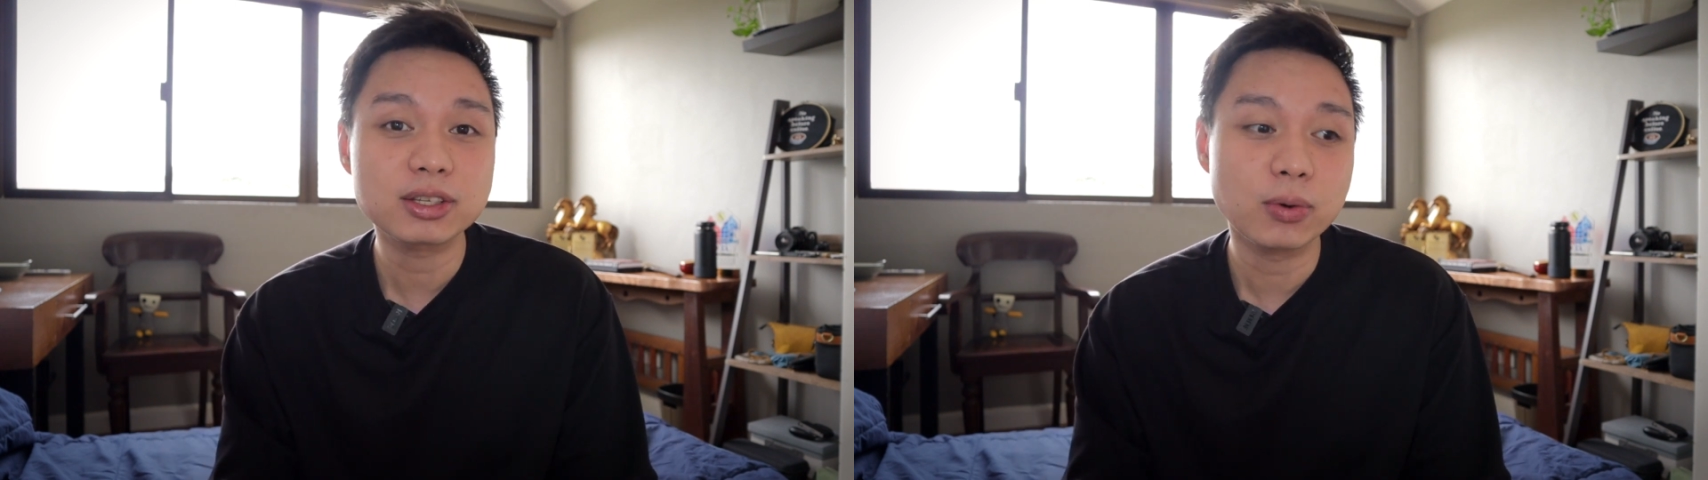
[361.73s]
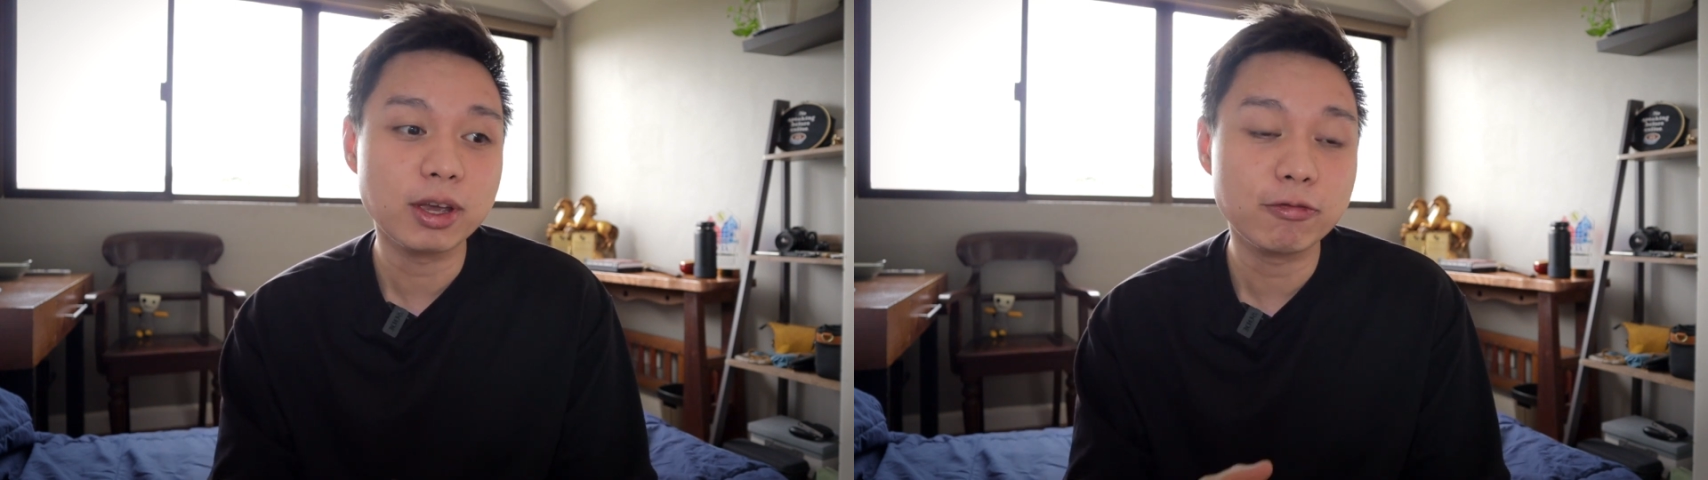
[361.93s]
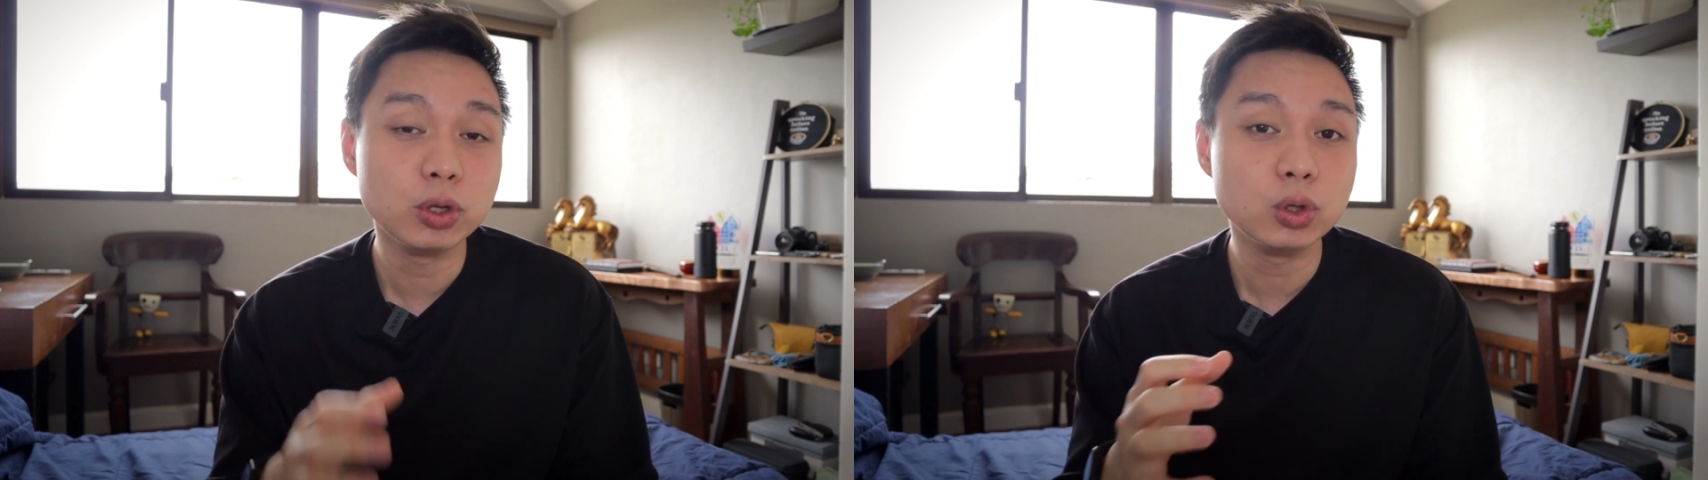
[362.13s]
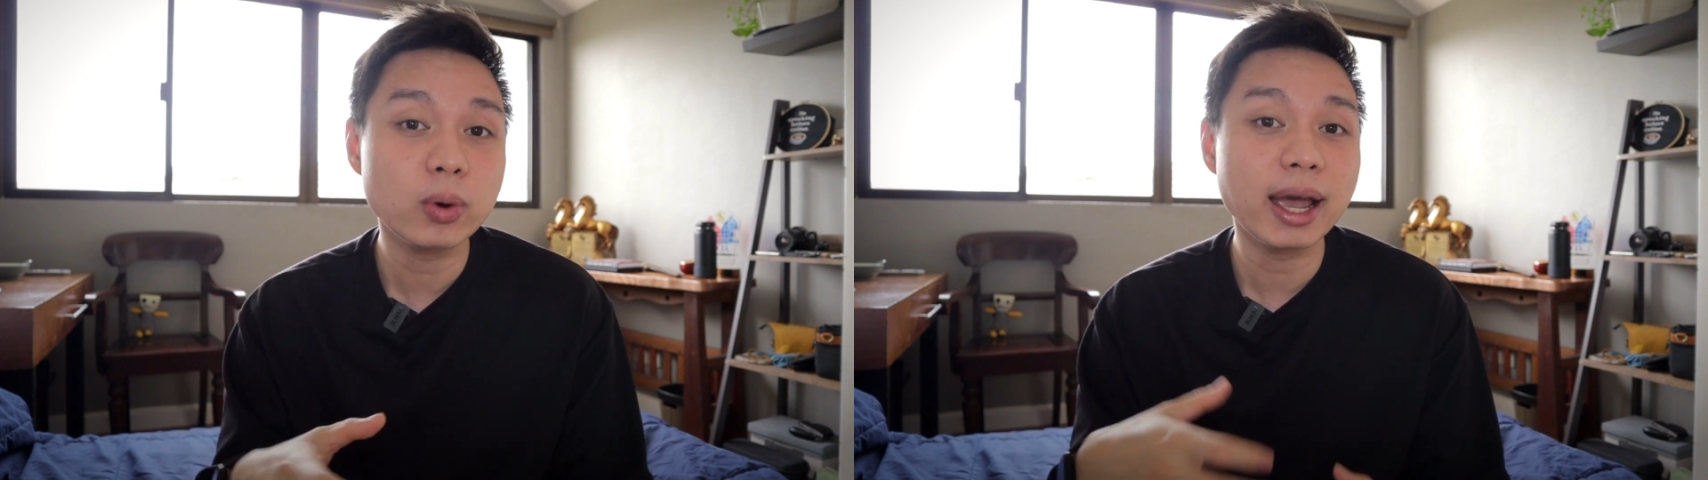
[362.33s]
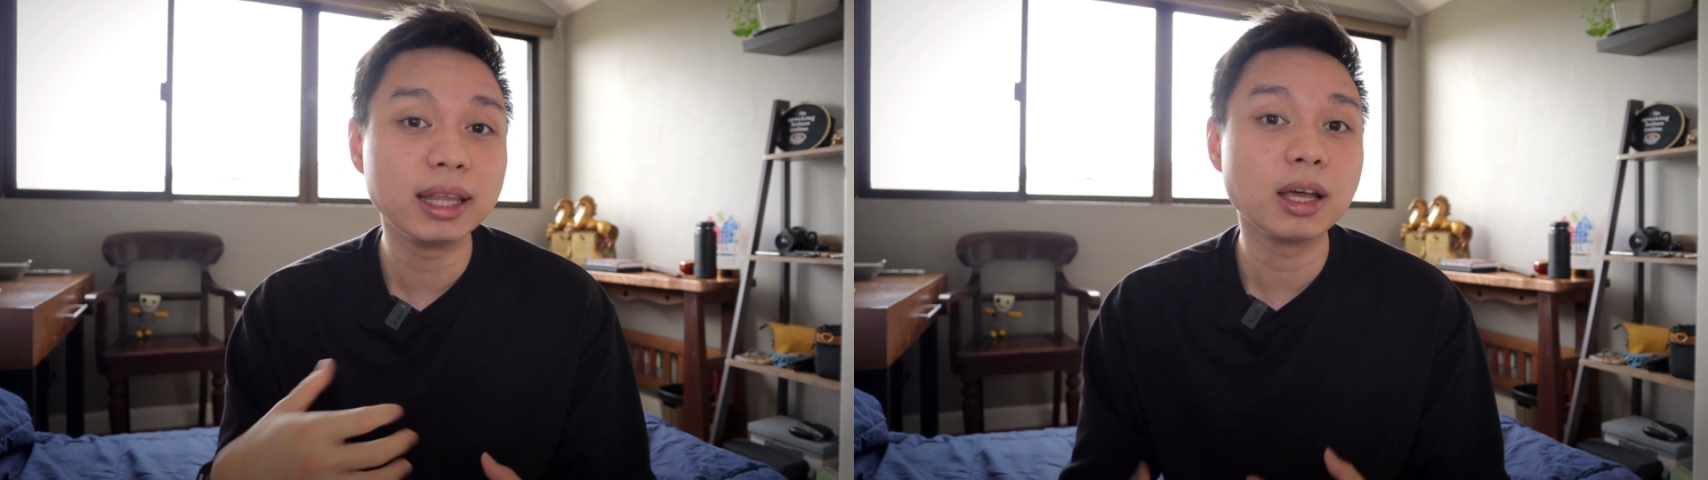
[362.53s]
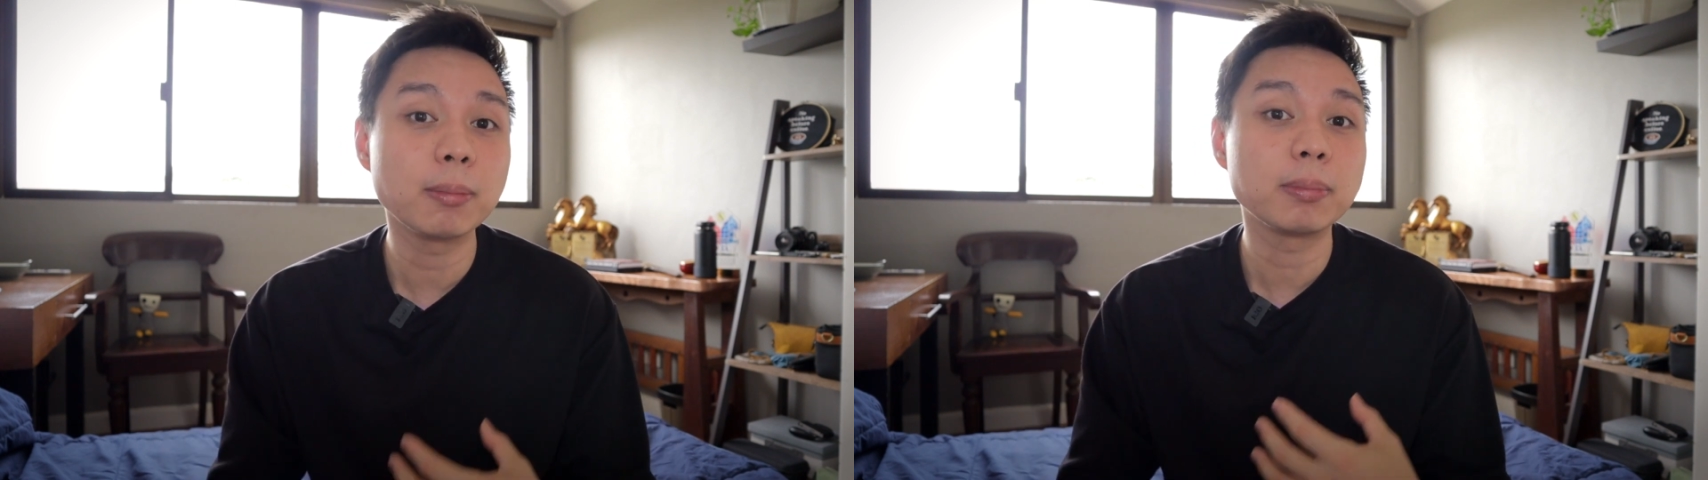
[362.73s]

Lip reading: so if you do end up